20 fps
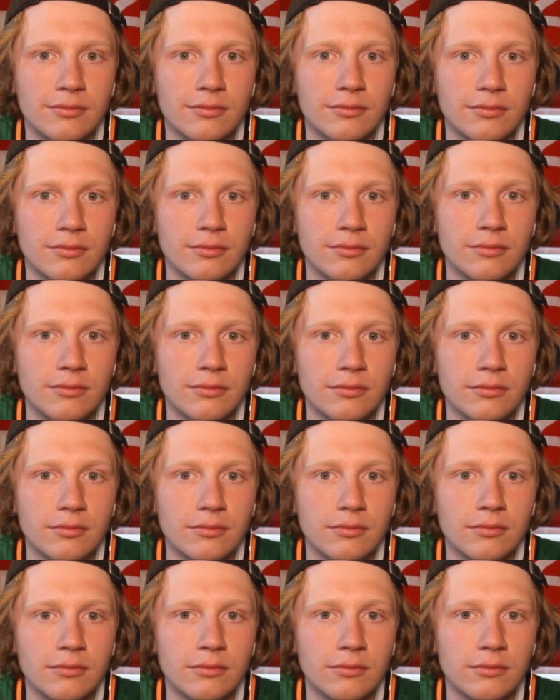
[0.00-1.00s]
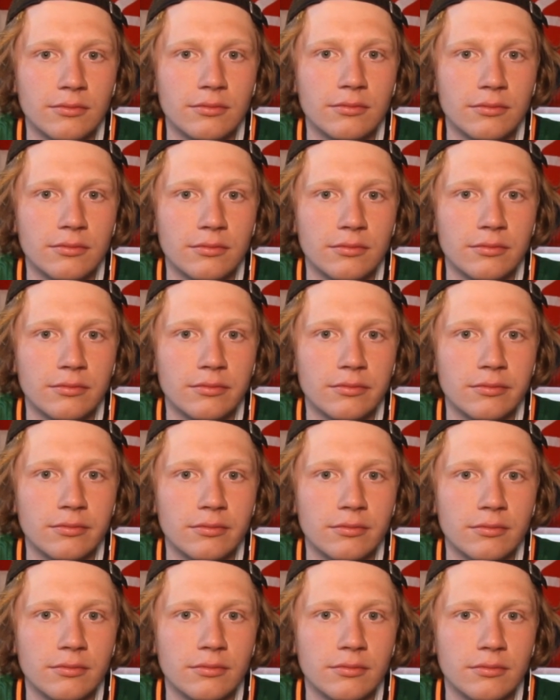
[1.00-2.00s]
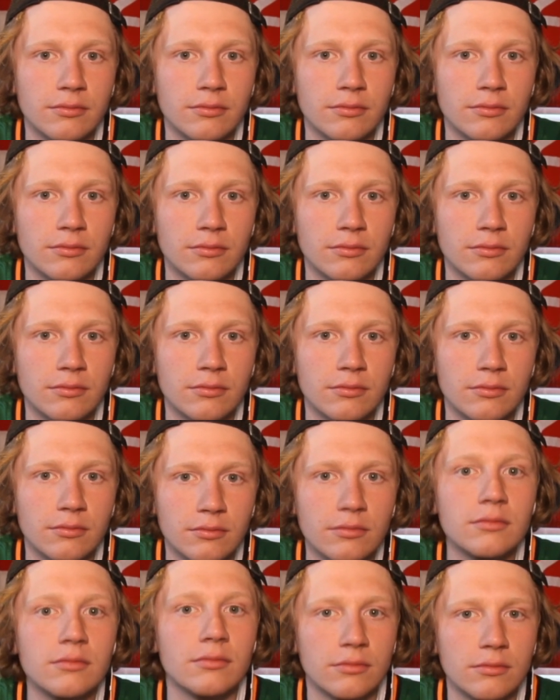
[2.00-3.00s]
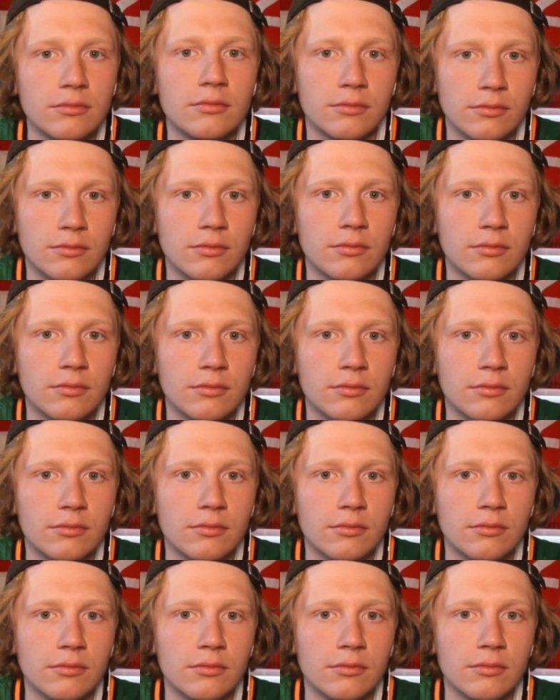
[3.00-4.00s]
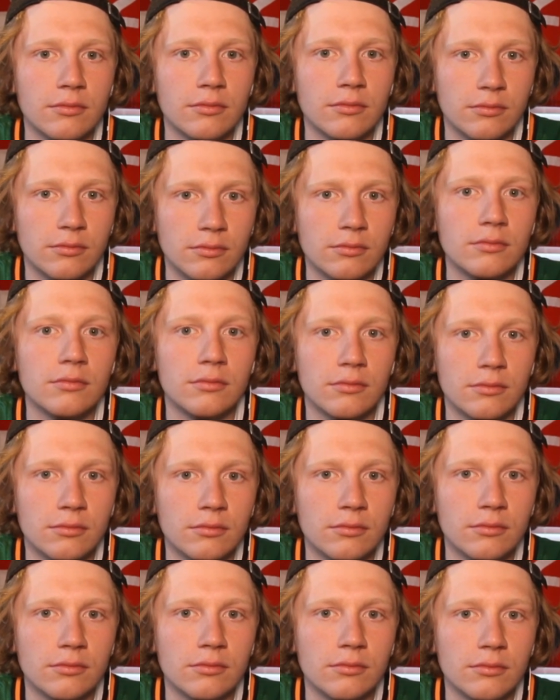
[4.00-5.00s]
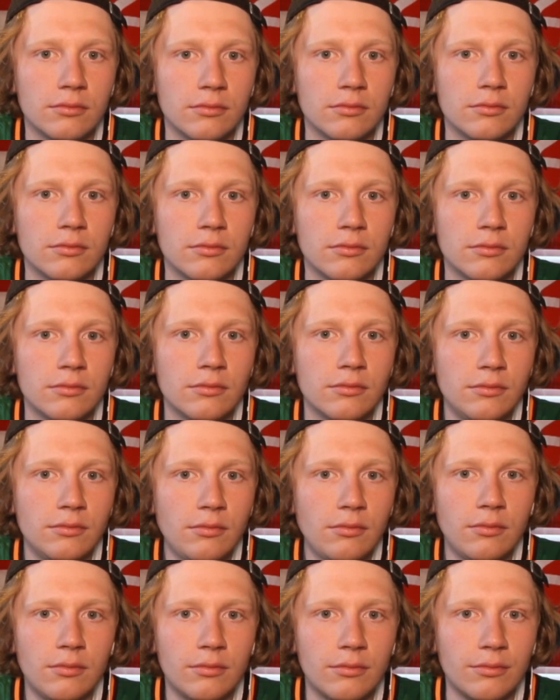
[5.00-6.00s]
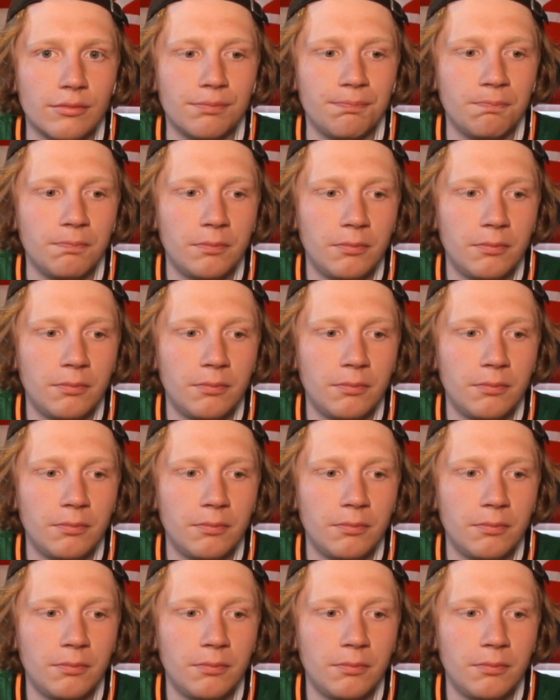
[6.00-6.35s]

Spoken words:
The person shown says nothing.